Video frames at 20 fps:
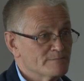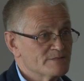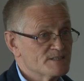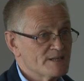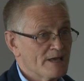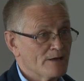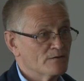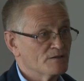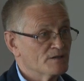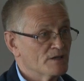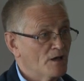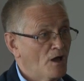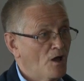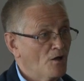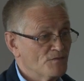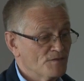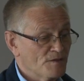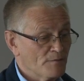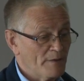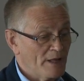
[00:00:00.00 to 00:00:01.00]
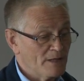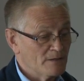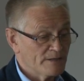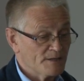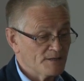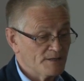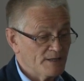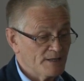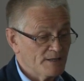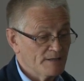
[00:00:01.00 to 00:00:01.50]
sounder on the
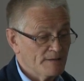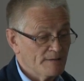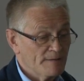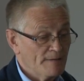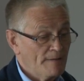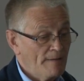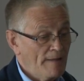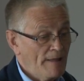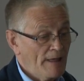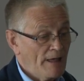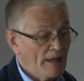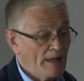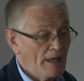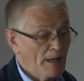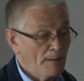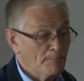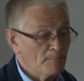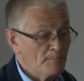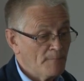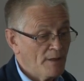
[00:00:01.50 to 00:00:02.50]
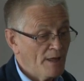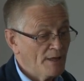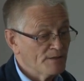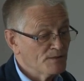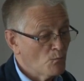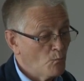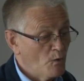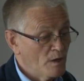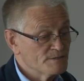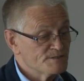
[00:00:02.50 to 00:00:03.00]
balcony. And
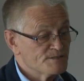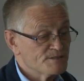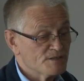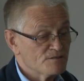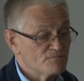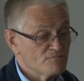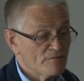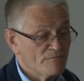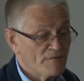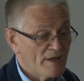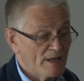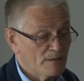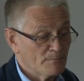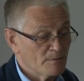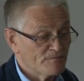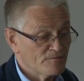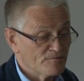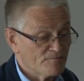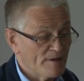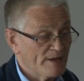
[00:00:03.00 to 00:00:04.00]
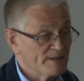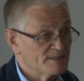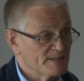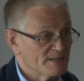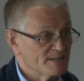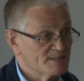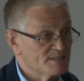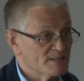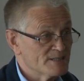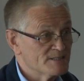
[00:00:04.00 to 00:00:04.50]
the ones that are available for Grade
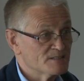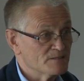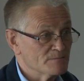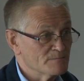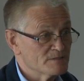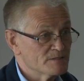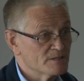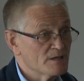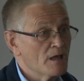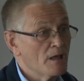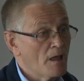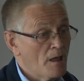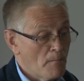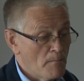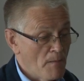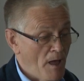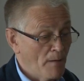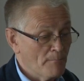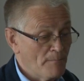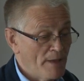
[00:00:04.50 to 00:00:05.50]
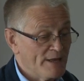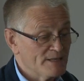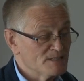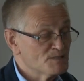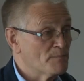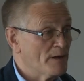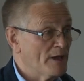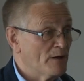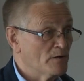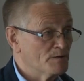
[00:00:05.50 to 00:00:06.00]
D systems are mains
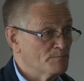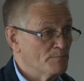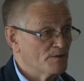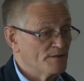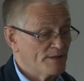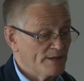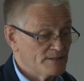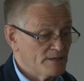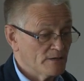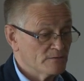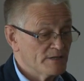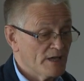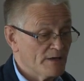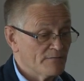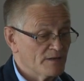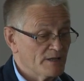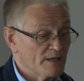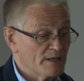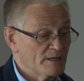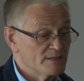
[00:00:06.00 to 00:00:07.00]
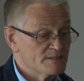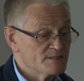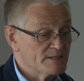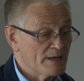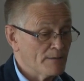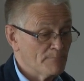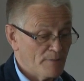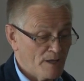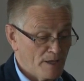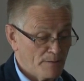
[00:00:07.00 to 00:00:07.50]
powered, but they don't have any
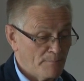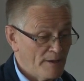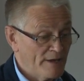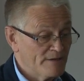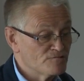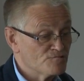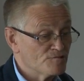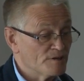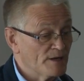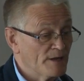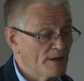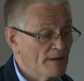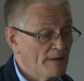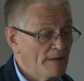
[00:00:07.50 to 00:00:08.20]
standby battery.